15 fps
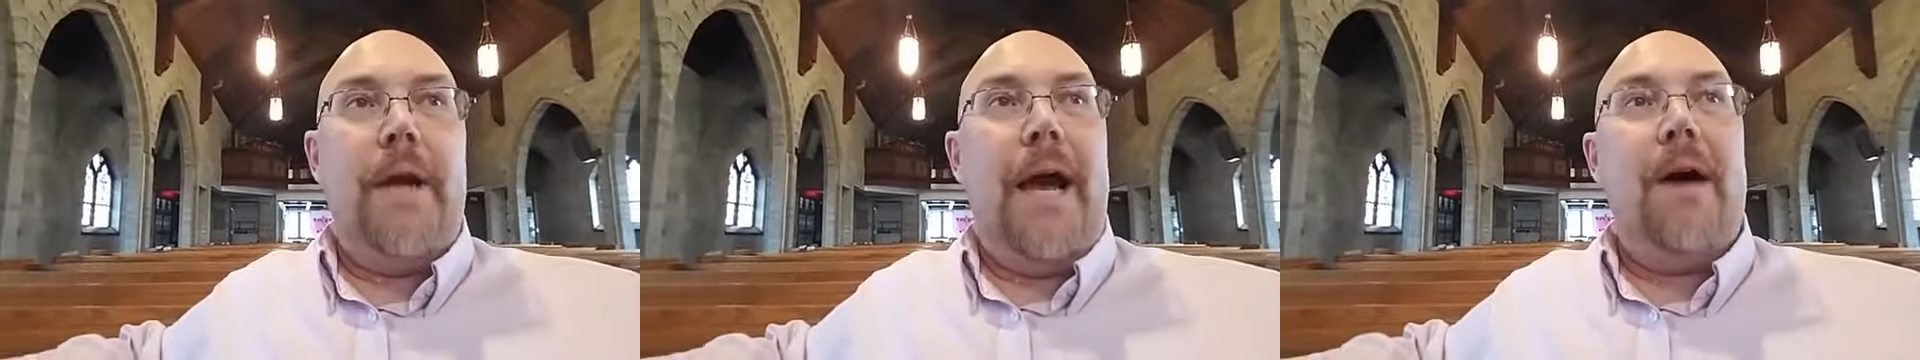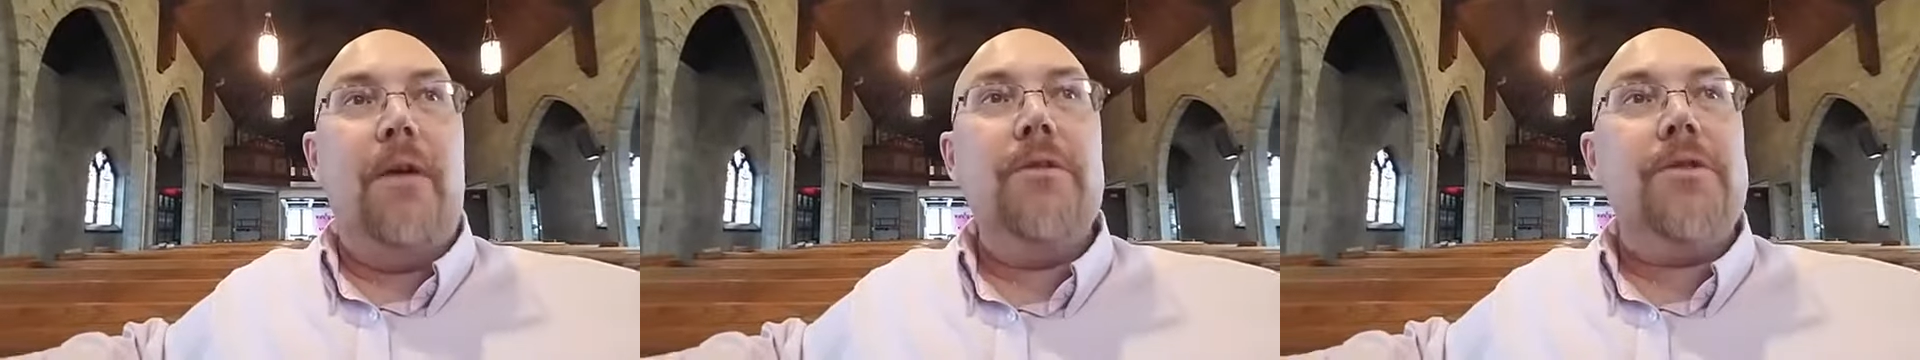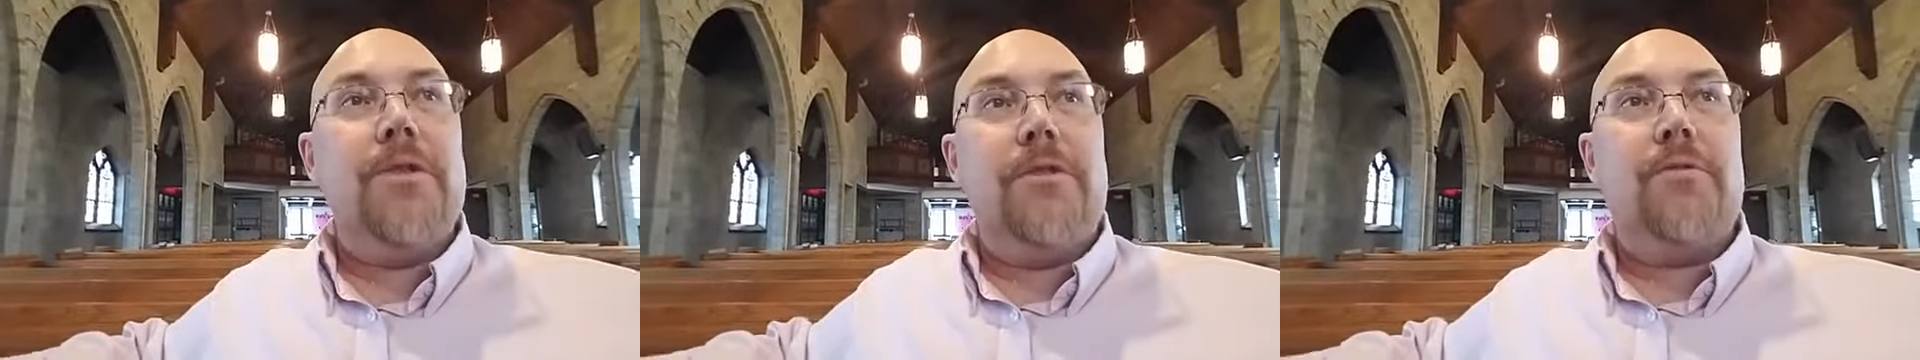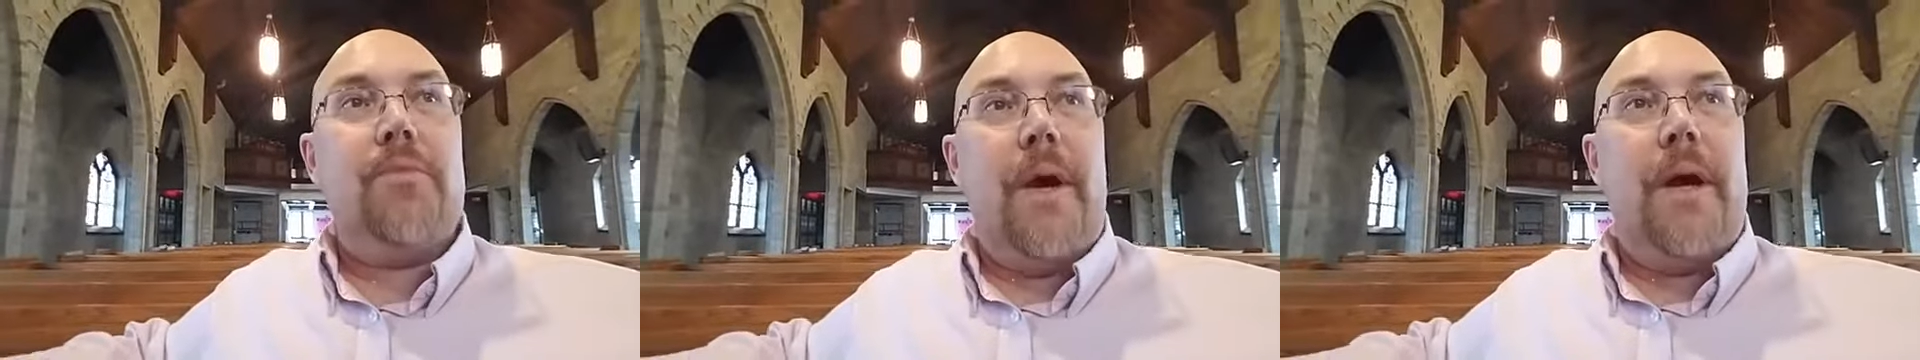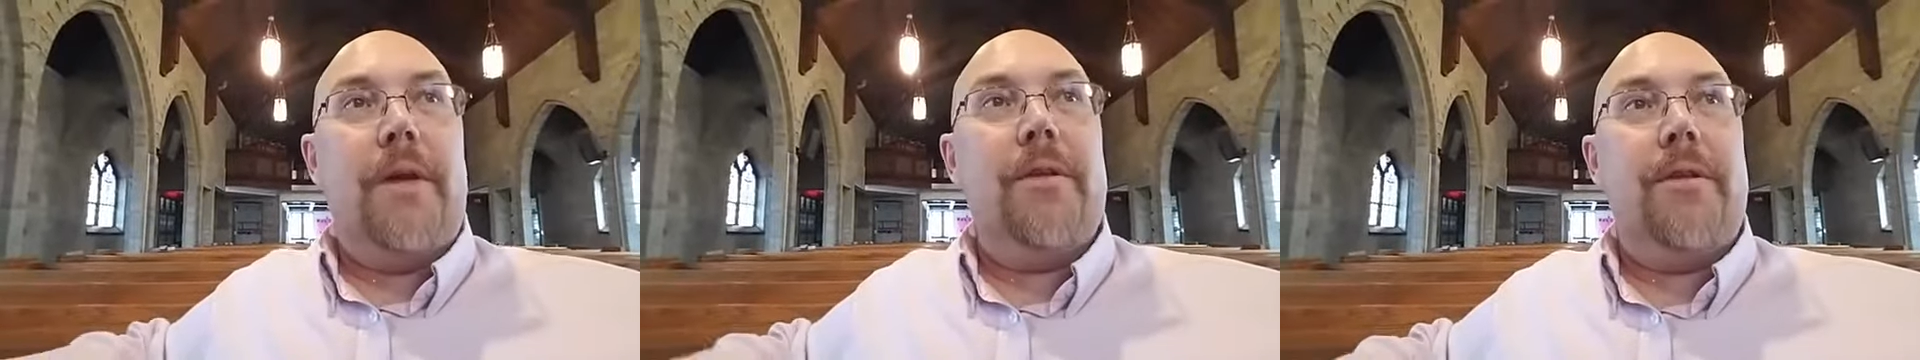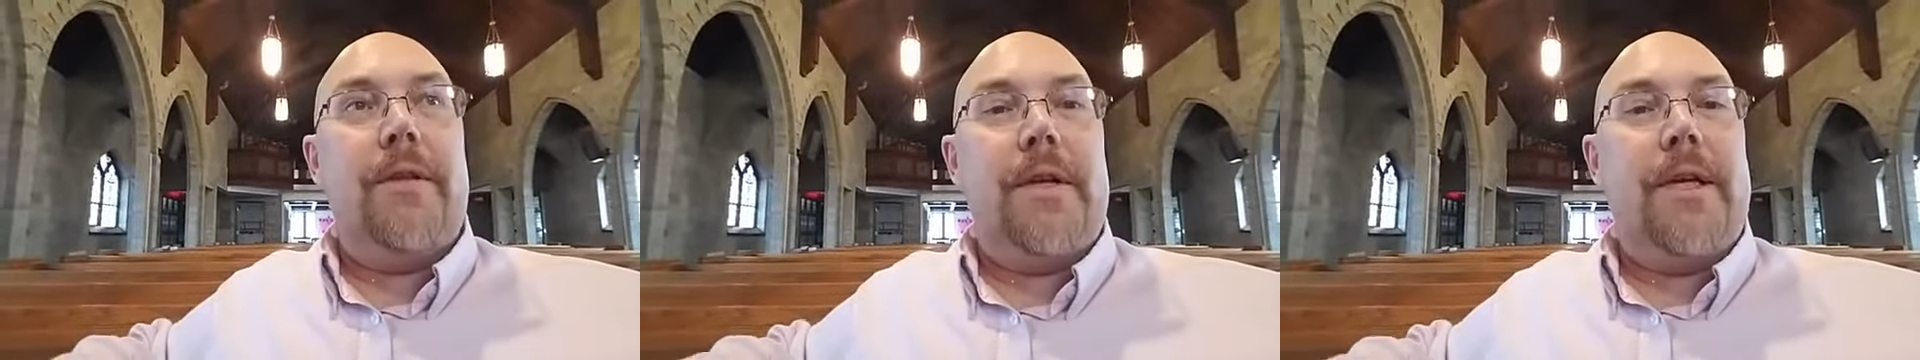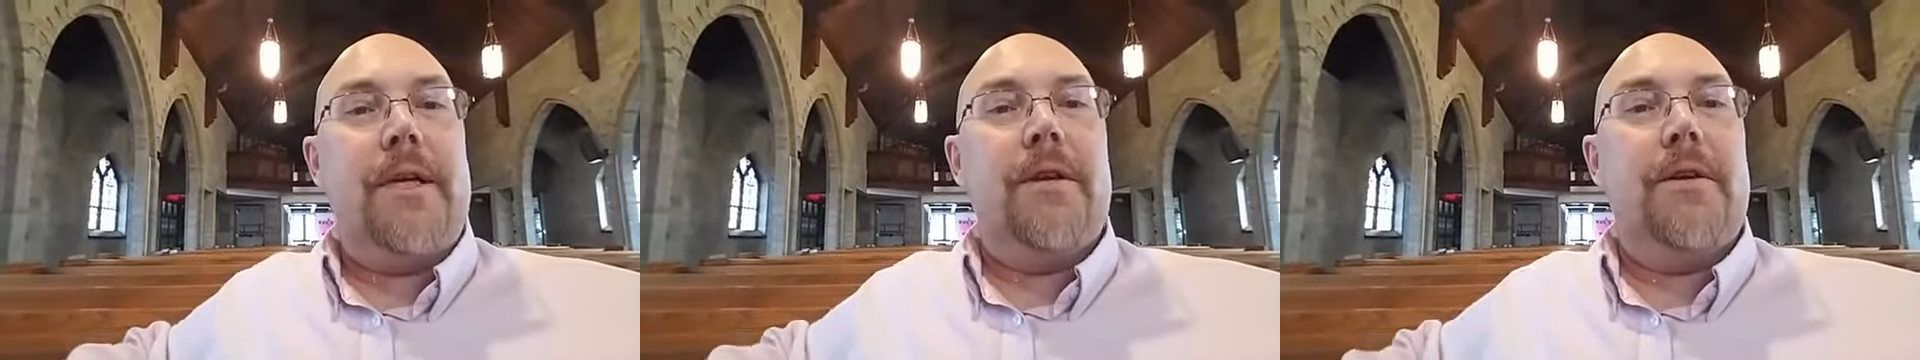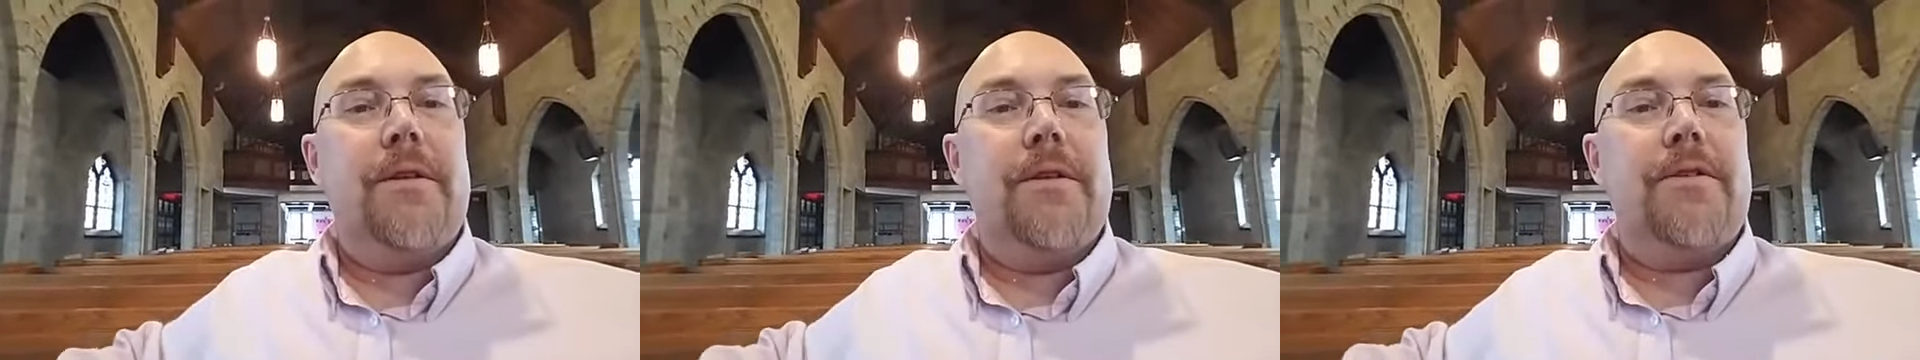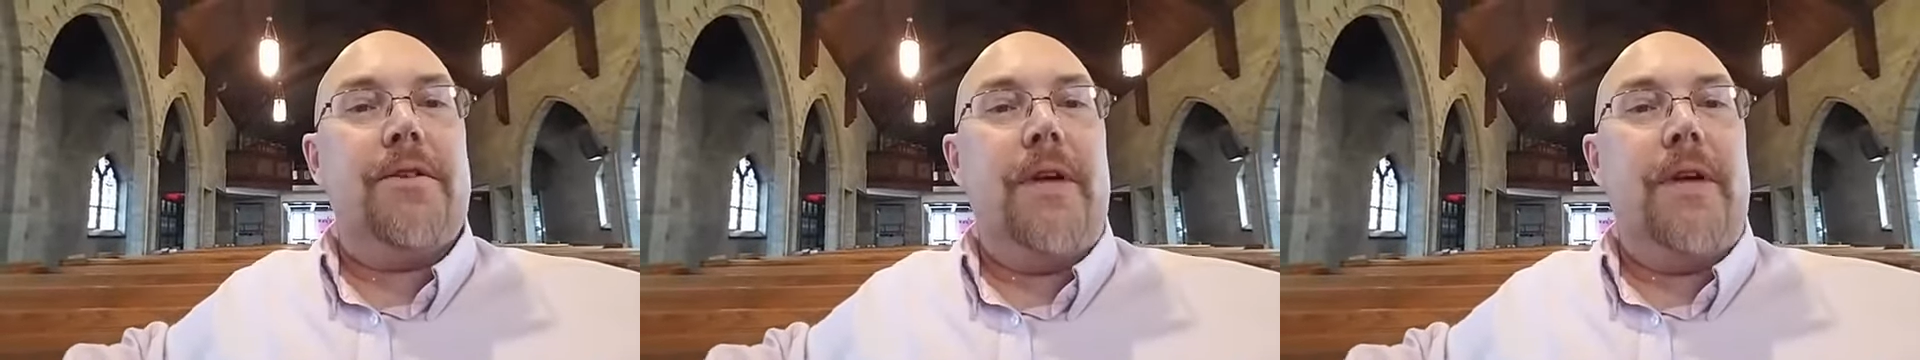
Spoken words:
houses rather than here in the